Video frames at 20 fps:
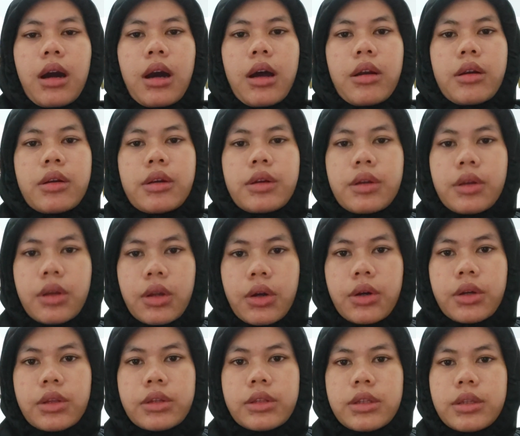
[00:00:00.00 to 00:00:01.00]
are
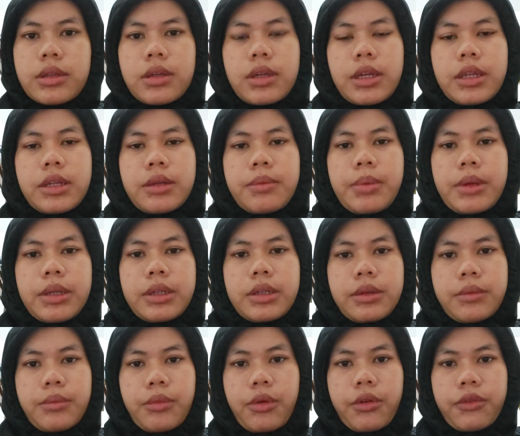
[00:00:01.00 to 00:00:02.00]
not
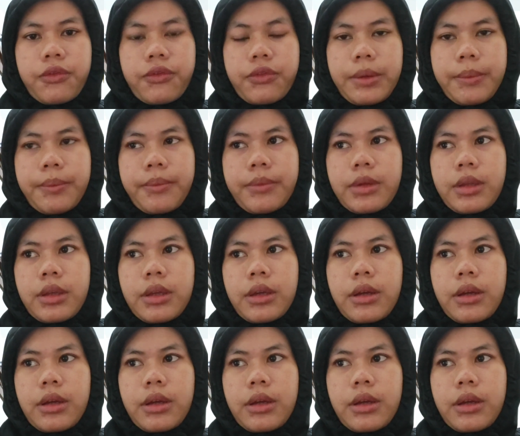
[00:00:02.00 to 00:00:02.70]
independent morpheme.